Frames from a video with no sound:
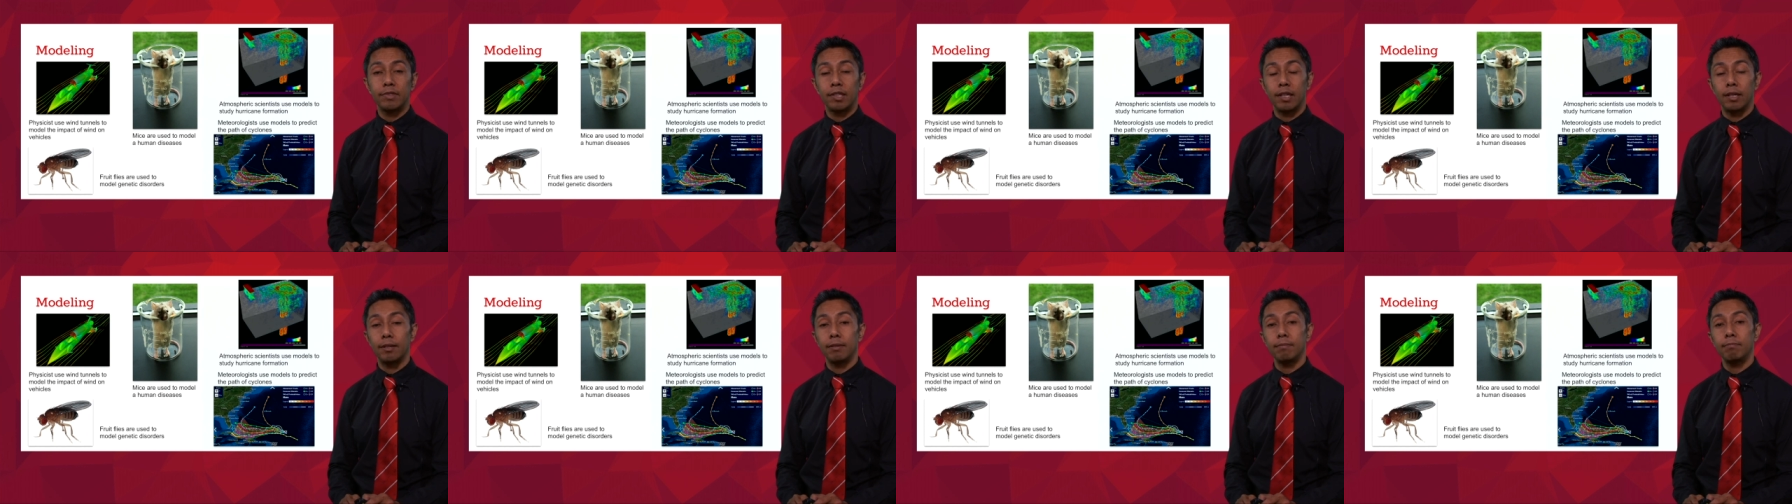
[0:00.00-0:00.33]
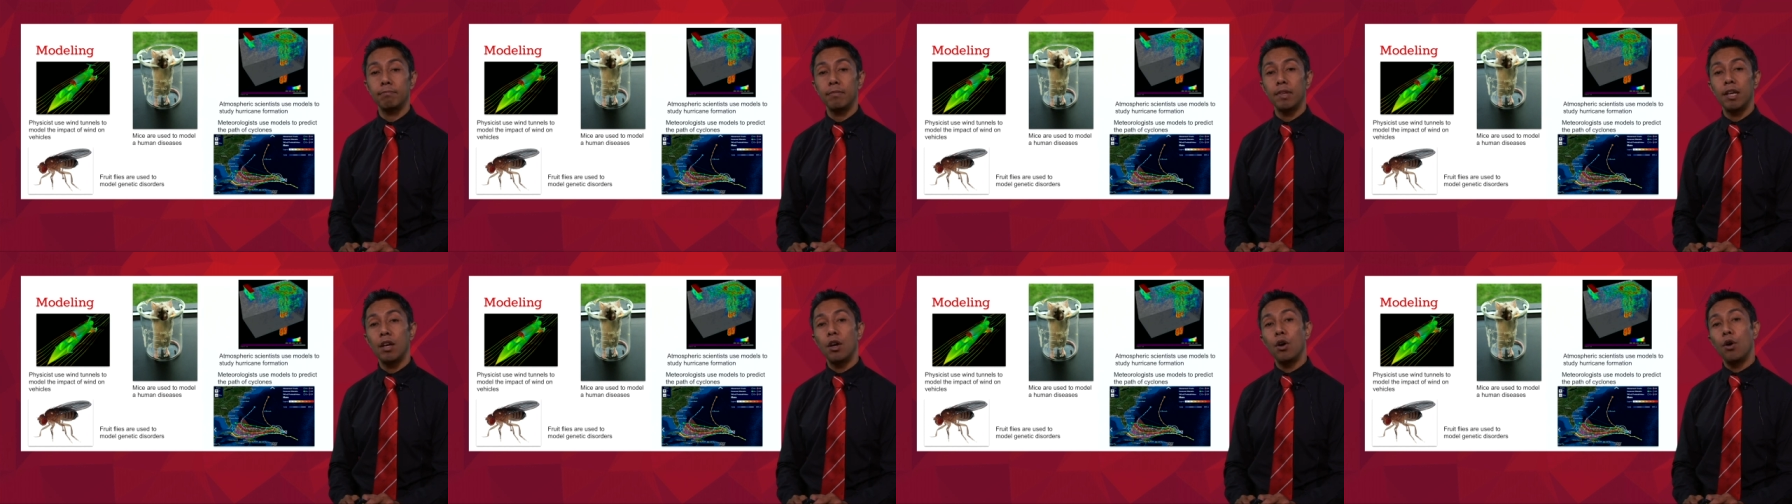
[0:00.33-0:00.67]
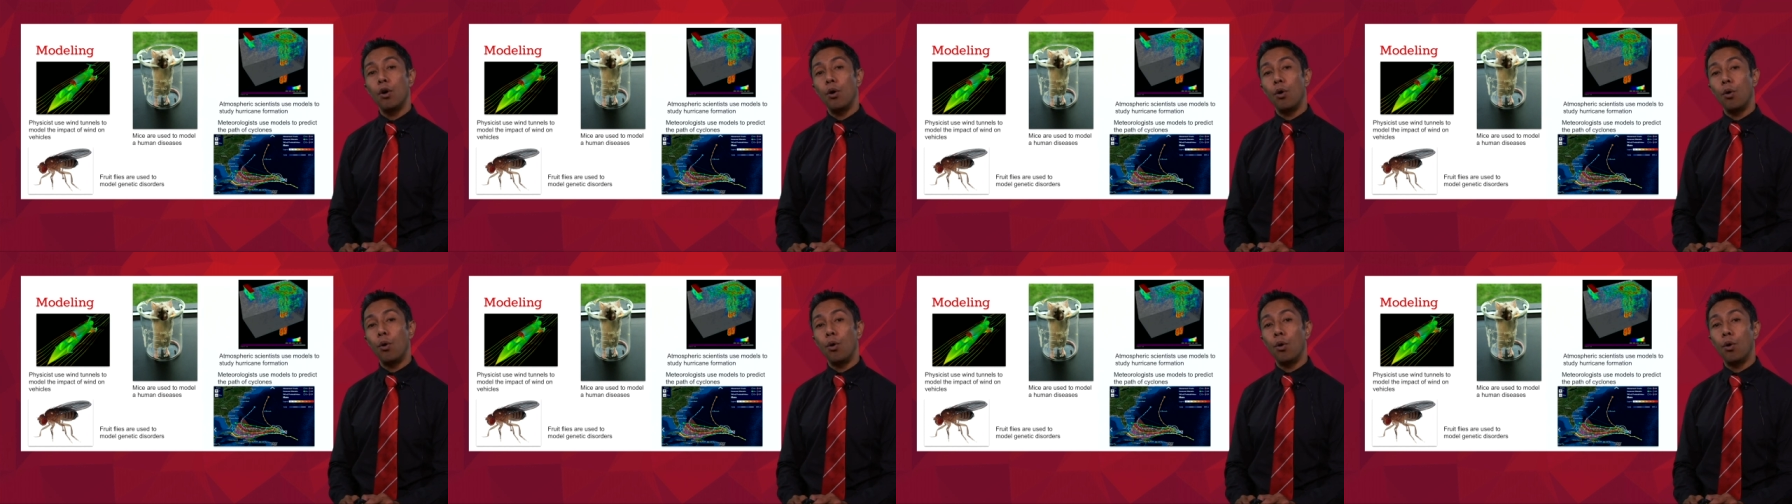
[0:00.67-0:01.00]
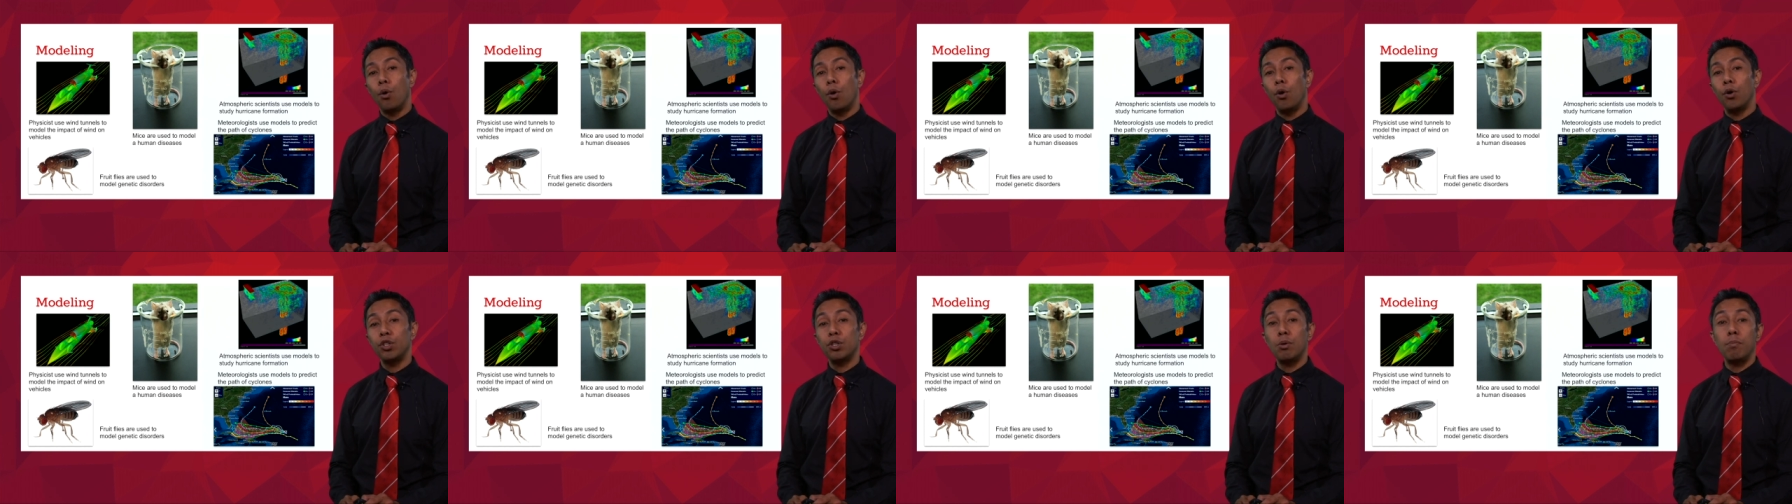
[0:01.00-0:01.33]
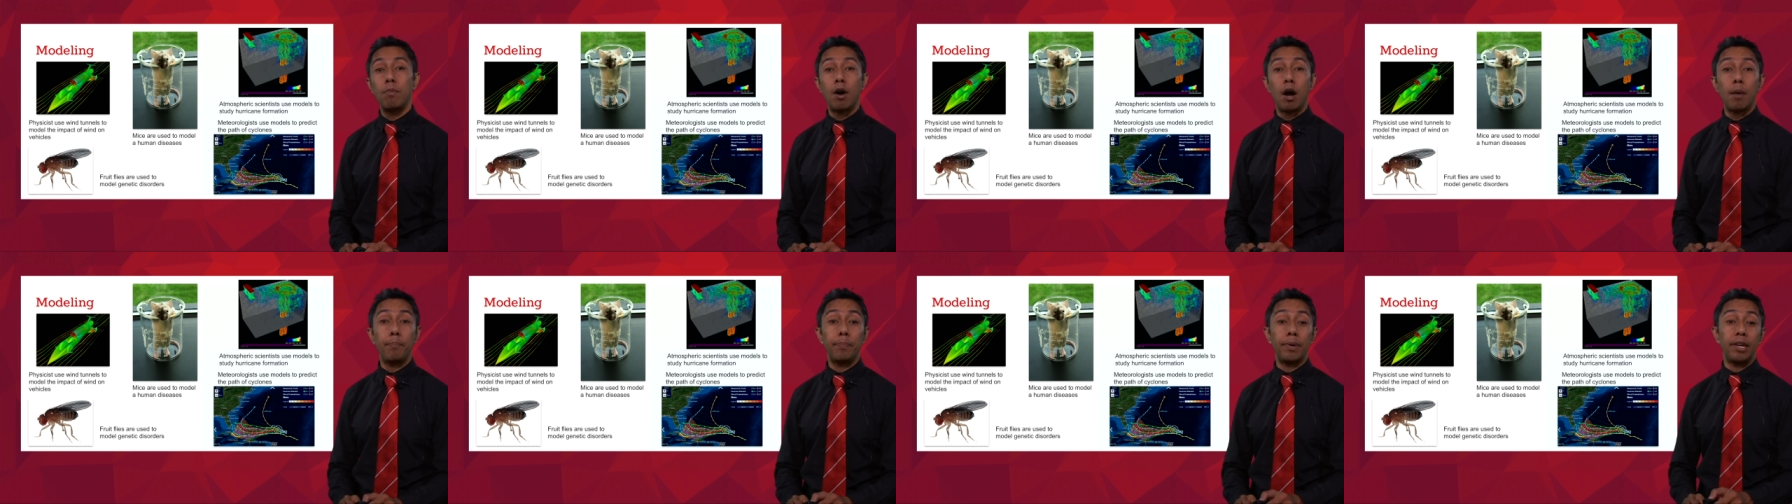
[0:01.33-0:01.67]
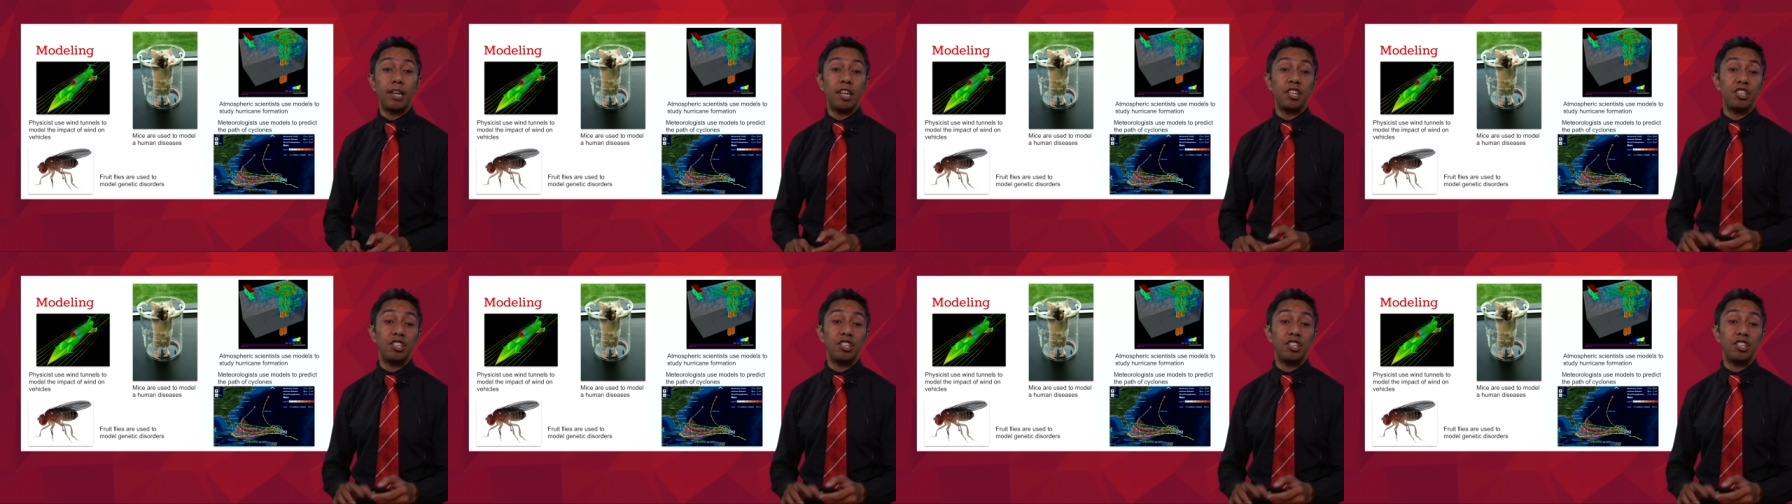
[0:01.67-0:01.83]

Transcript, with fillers: Okay? Or you might be a